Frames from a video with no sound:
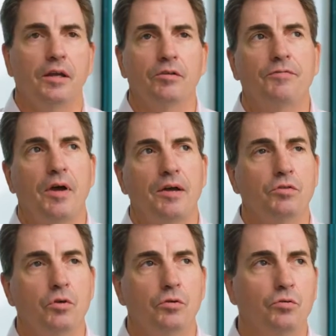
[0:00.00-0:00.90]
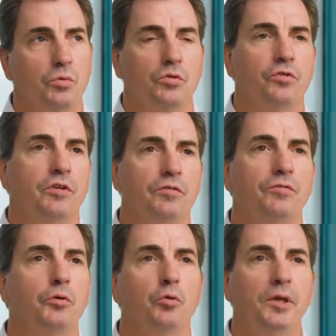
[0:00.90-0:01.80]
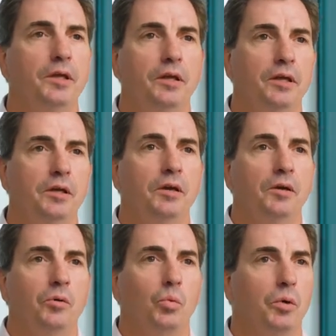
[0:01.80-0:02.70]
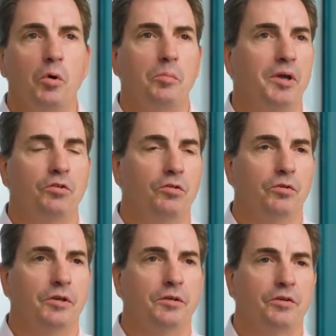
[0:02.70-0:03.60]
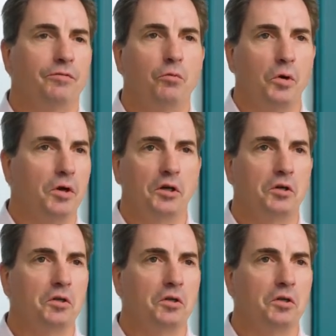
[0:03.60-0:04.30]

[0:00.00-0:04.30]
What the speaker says: And at 5 years, when you're sitting for your PE, we want to make sure that it's a foregone